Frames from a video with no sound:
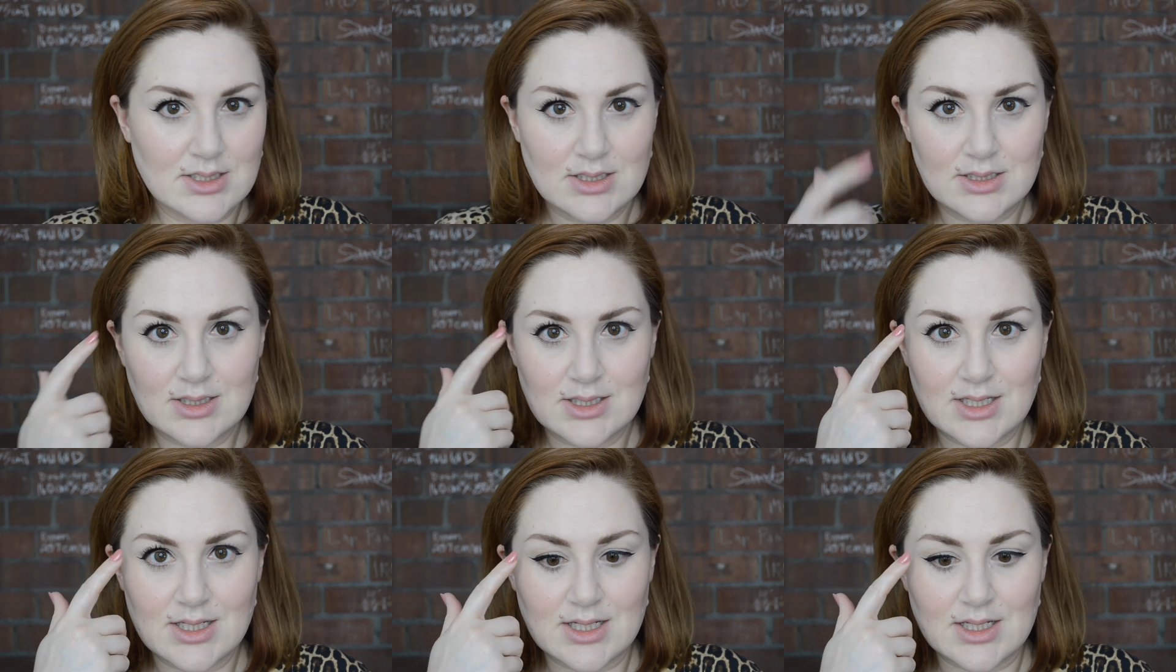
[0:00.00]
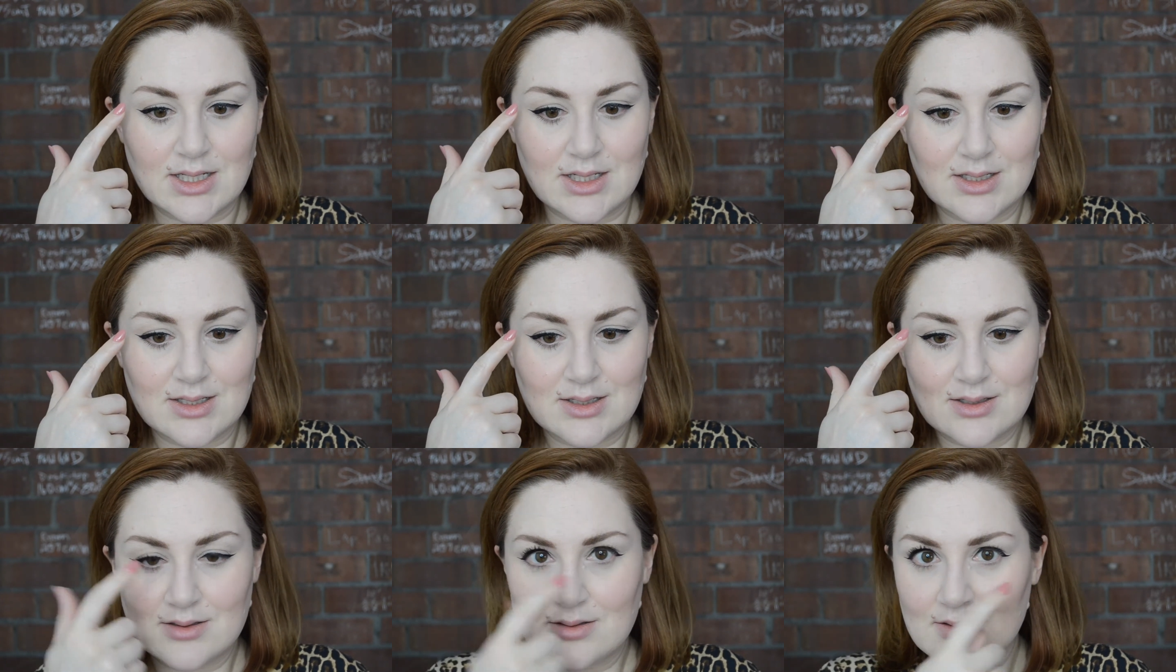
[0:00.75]
Look at that eye.
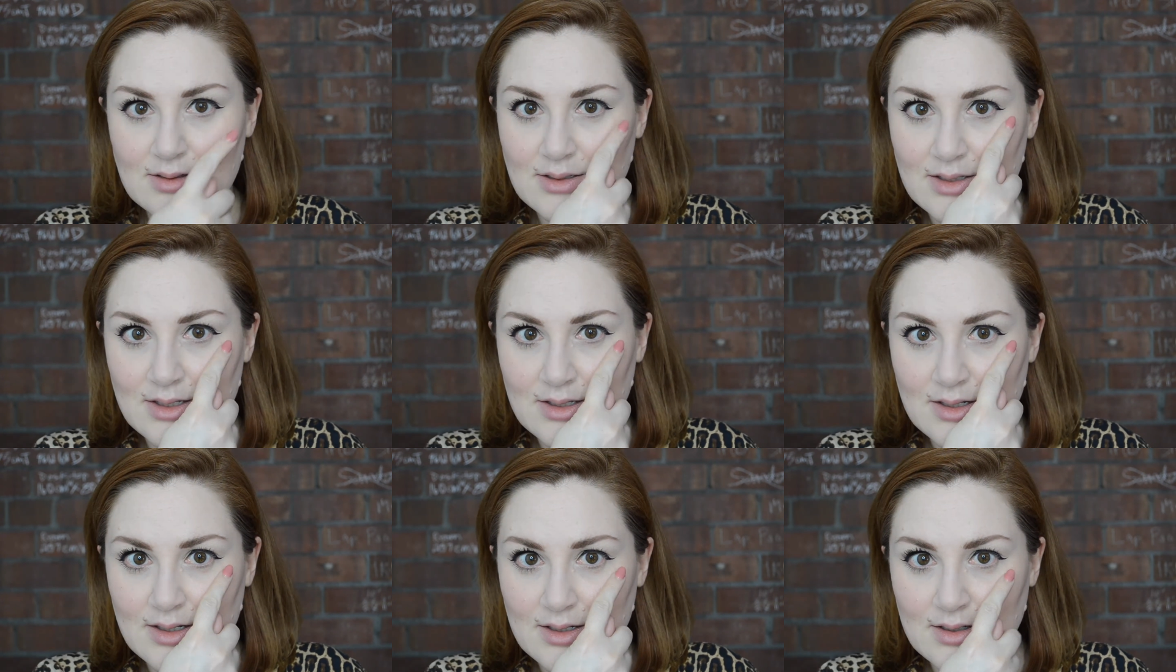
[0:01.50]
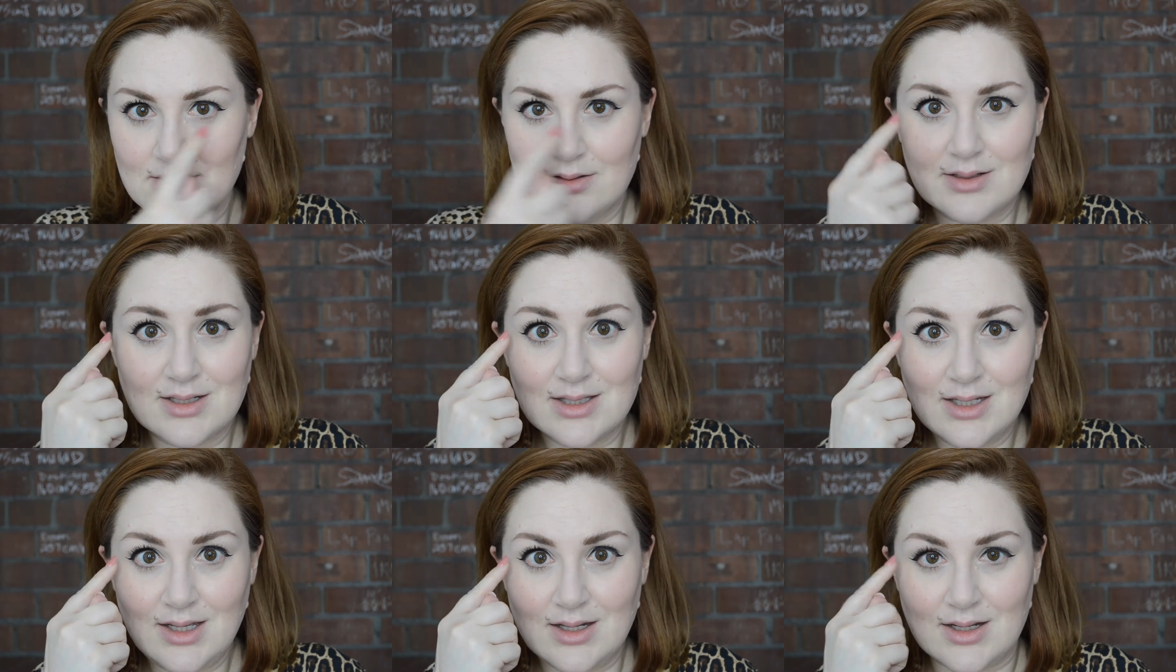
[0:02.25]
Look at that eye. Look at
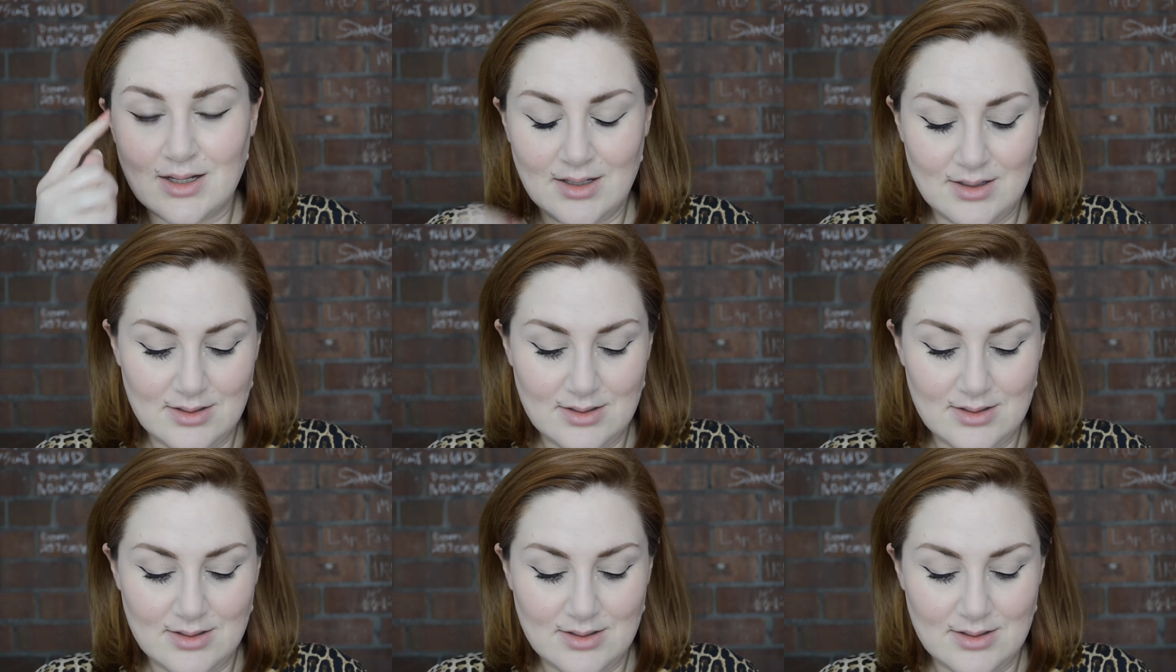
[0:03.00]
that eye.